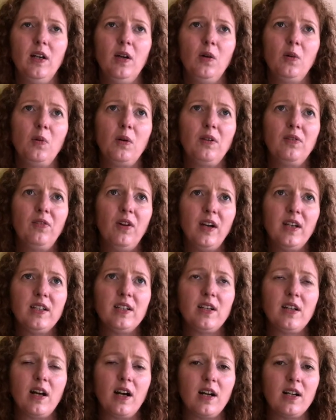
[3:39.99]
we find
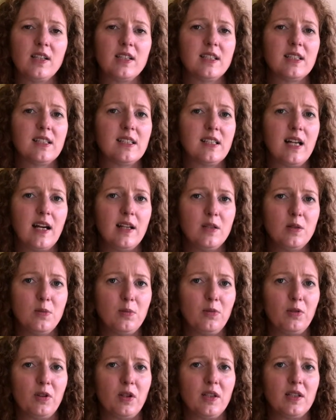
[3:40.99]
it hard to stand up
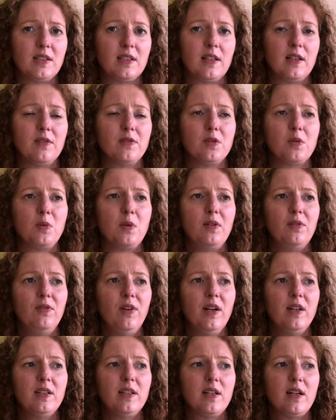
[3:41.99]
for ourselves, or we
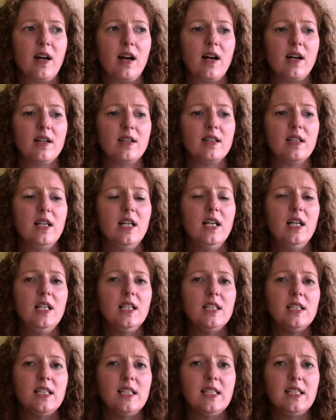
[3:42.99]
find it hard
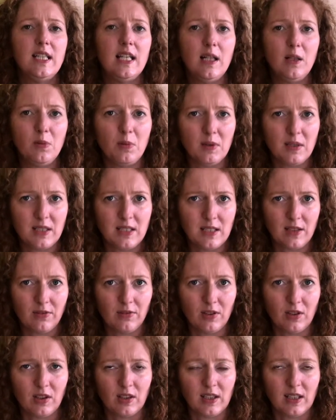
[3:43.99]
to deal with
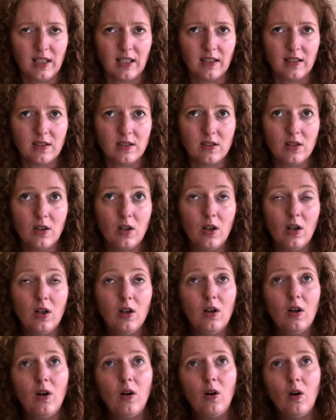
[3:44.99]
difficult things.
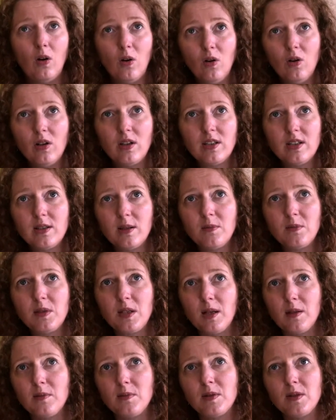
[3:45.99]
Or
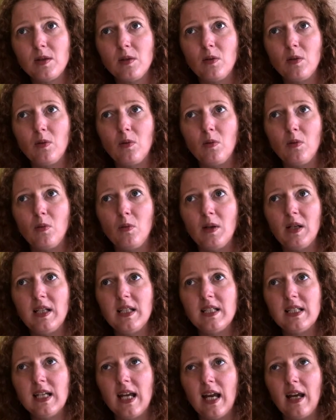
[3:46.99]
sometimes
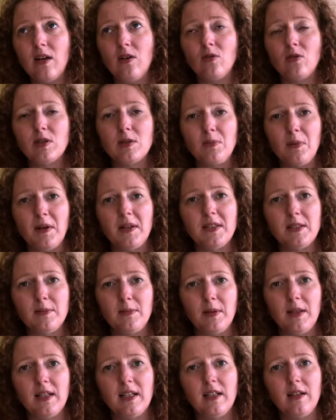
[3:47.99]
we take
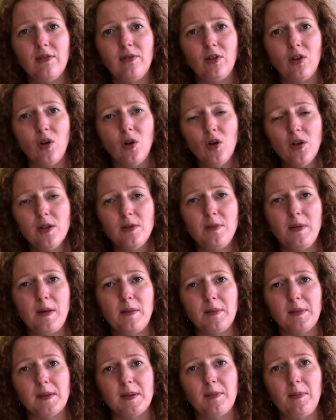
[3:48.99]
responsibility for other
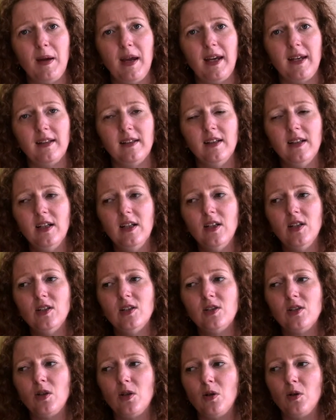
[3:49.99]
people's pain.
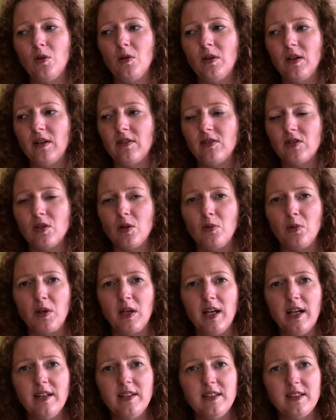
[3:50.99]
So if someone
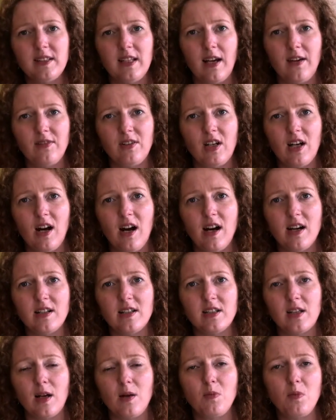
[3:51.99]
else is having a
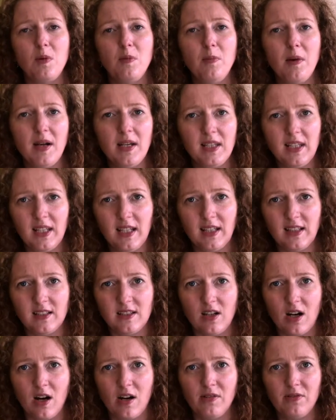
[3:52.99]
hard time, we might think
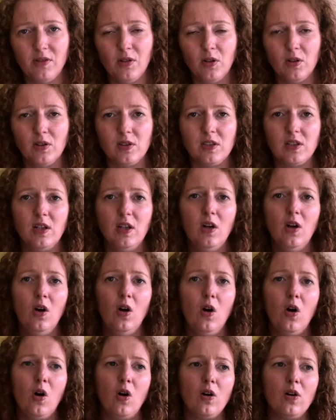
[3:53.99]
it's our fault.
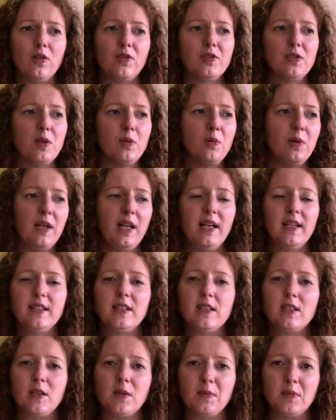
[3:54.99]
Or if someone
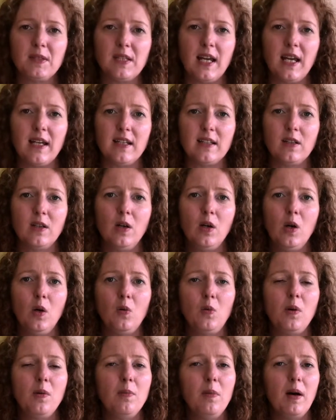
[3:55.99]
else is upset,
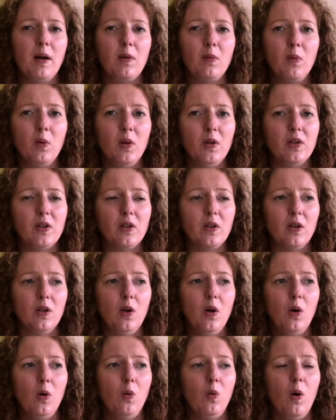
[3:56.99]
we might wonder
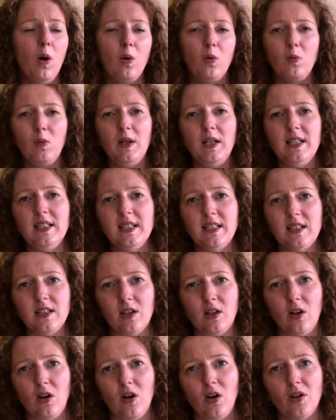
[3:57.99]
what we did
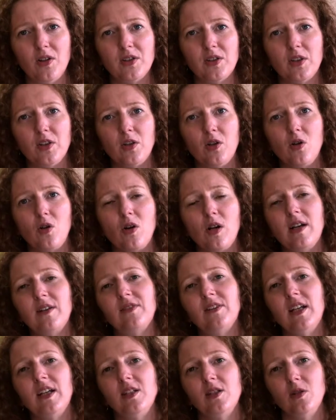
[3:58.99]
to cause it, or
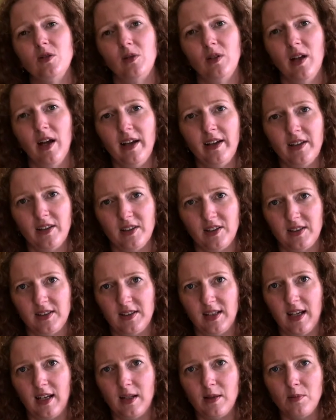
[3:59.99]
if they don't like
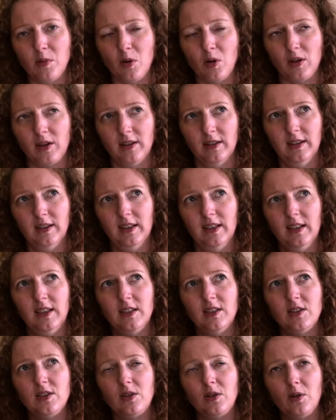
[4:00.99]
us anymore.
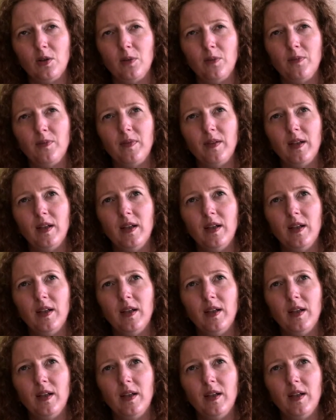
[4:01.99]
So